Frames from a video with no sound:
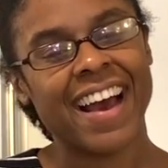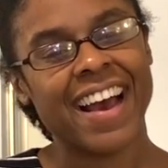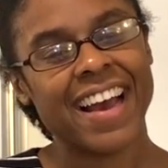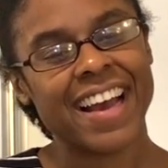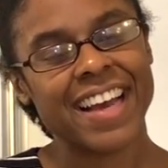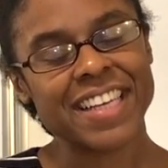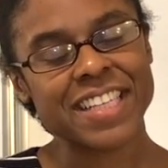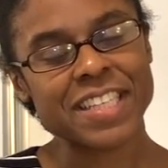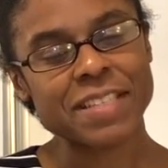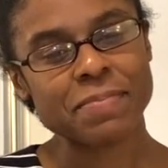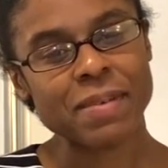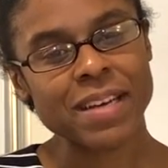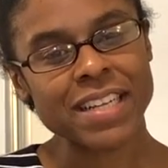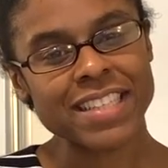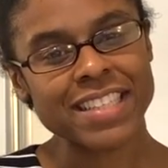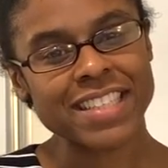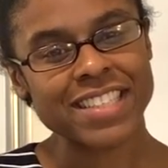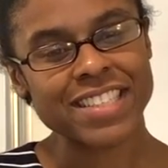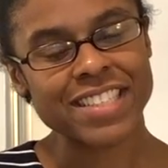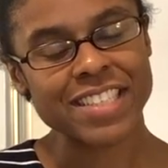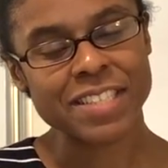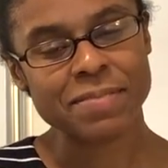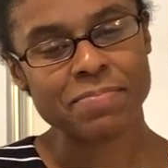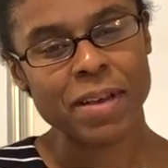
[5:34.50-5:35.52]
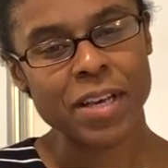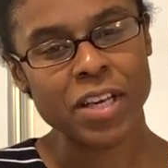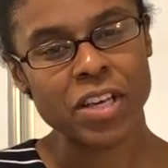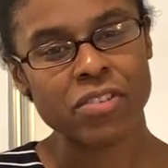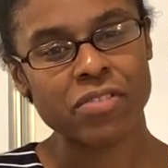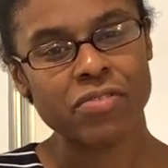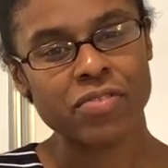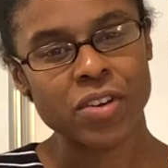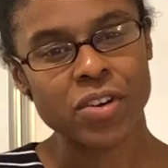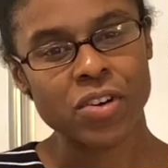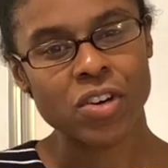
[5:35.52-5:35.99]
It's meant to just make
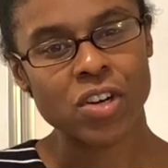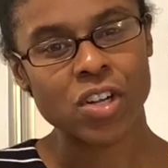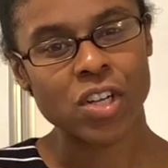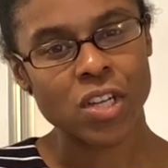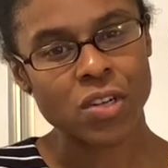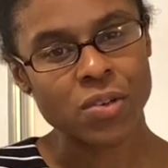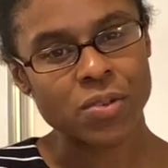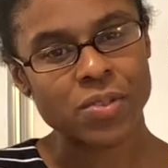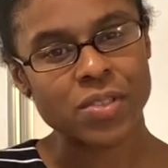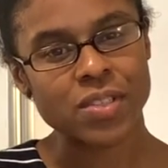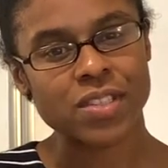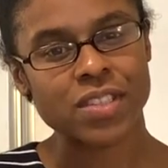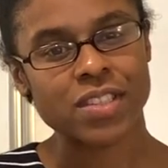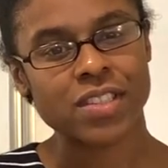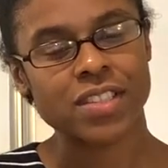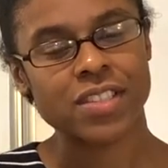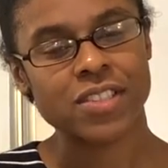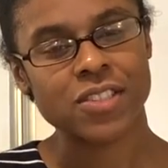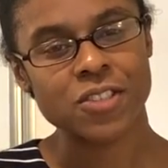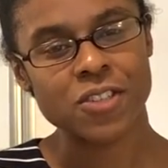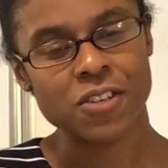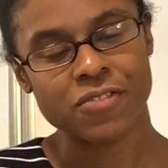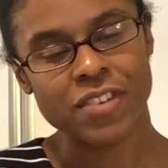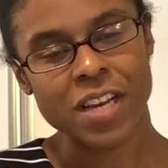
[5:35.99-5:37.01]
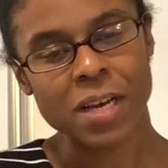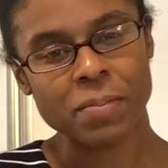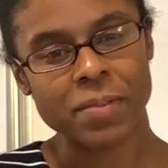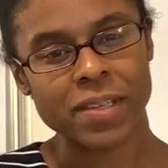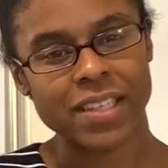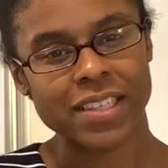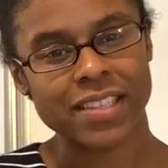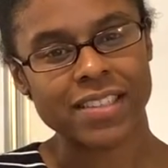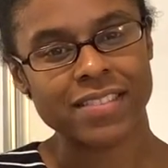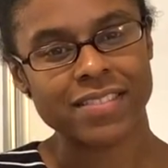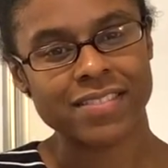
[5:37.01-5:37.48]
you feel close to your
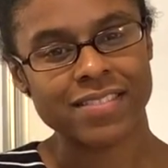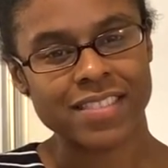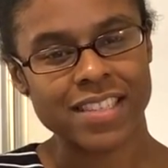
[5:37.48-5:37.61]
family.